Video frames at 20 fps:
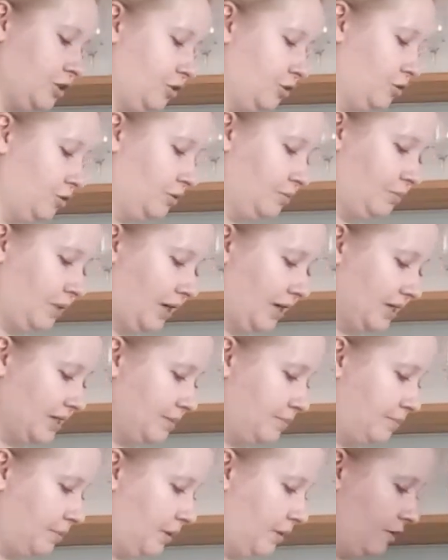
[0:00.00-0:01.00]
to use my
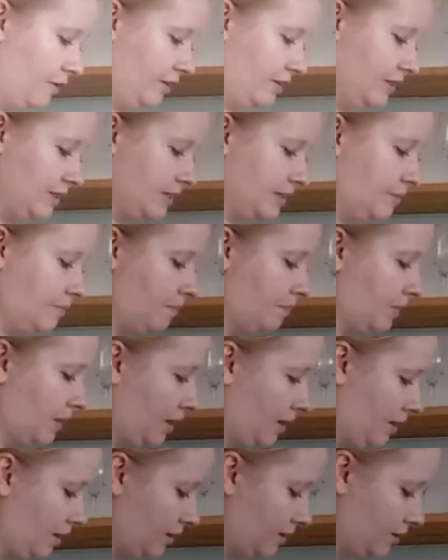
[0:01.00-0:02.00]
experience.
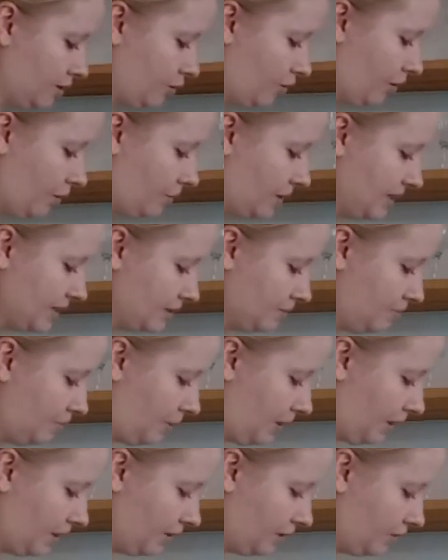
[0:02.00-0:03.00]
So I mix
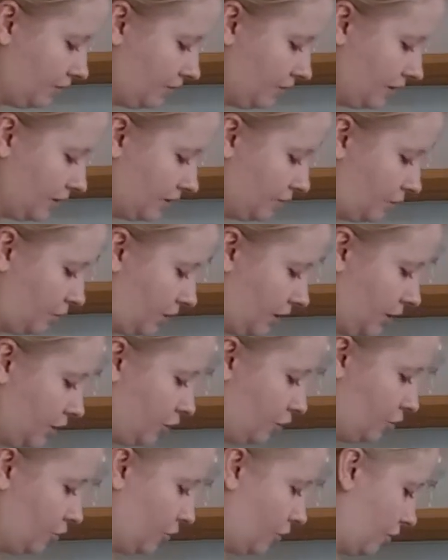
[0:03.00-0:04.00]
butter with white
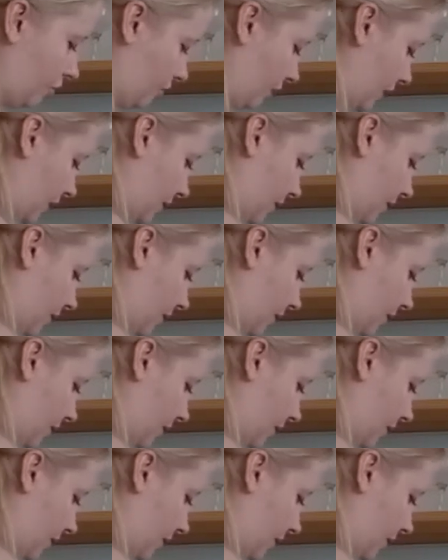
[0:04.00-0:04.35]
sugar right